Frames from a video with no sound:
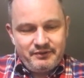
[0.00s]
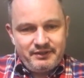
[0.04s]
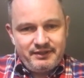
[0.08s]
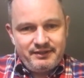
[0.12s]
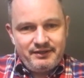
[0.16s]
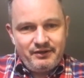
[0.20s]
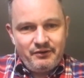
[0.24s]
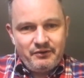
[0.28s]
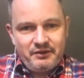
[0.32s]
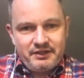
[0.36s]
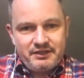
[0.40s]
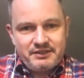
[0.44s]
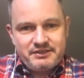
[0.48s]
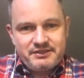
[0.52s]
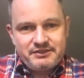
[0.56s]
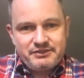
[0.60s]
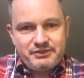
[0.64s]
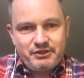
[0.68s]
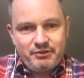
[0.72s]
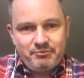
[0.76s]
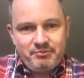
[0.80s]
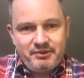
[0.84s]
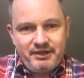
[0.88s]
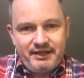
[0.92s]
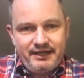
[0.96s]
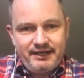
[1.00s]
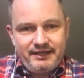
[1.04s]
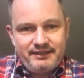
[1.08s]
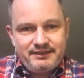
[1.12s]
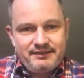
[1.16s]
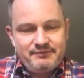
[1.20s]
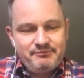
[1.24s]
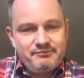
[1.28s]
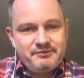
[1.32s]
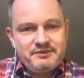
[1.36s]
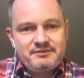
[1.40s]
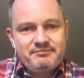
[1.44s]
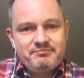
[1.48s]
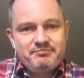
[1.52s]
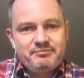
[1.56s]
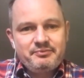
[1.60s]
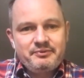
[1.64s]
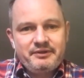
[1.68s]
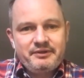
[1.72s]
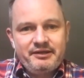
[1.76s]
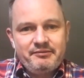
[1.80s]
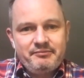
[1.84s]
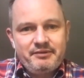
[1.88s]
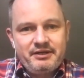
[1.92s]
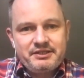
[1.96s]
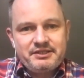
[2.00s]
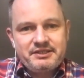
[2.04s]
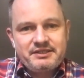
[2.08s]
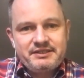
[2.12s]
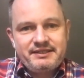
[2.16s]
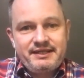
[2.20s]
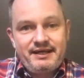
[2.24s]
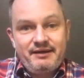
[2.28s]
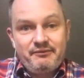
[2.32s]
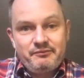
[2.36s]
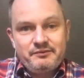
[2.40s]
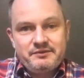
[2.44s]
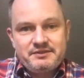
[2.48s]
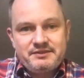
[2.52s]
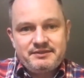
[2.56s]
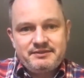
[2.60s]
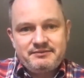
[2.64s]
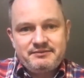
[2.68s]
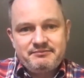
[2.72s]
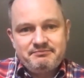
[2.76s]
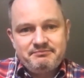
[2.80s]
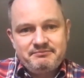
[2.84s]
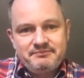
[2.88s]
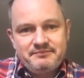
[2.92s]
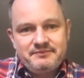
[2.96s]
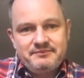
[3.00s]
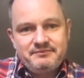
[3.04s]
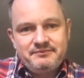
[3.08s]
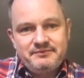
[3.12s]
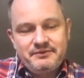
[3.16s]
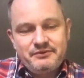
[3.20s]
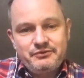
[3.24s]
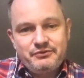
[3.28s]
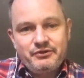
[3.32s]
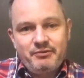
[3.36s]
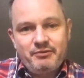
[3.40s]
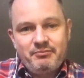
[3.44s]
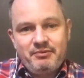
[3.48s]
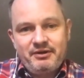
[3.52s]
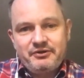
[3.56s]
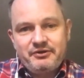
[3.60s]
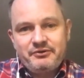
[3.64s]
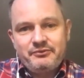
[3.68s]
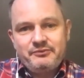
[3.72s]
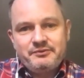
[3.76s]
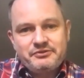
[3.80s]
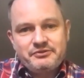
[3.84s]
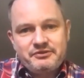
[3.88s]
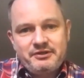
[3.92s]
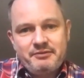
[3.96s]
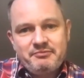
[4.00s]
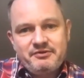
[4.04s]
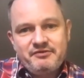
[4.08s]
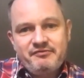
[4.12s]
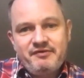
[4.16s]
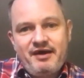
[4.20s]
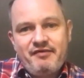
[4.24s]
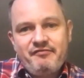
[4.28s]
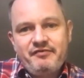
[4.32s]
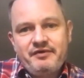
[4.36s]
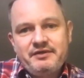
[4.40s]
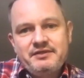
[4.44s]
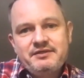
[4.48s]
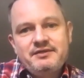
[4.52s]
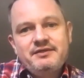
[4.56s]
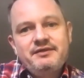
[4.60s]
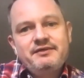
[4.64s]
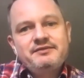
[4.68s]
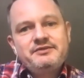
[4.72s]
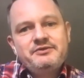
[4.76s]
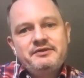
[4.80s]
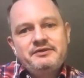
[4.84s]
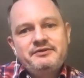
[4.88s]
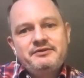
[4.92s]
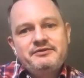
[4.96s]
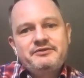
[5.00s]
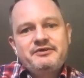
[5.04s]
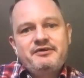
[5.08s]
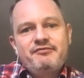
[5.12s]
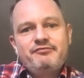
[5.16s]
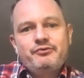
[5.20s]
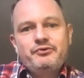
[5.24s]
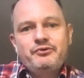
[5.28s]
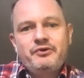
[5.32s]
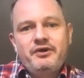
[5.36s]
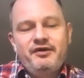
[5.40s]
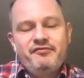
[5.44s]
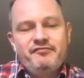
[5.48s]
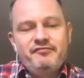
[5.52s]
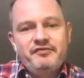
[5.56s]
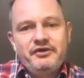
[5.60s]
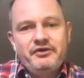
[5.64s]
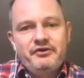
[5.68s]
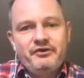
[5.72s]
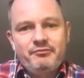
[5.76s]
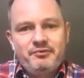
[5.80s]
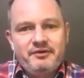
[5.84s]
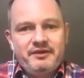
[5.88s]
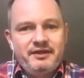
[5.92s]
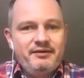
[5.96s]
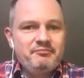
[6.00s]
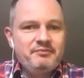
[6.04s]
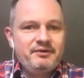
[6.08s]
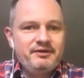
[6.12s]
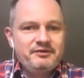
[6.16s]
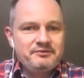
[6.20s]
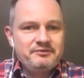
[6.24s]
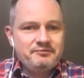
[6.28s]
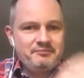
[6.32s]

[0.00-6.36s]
The longest job I had, it was pretty much, that was the job I'd always dreamed of having. So I travelled all over Europe with them.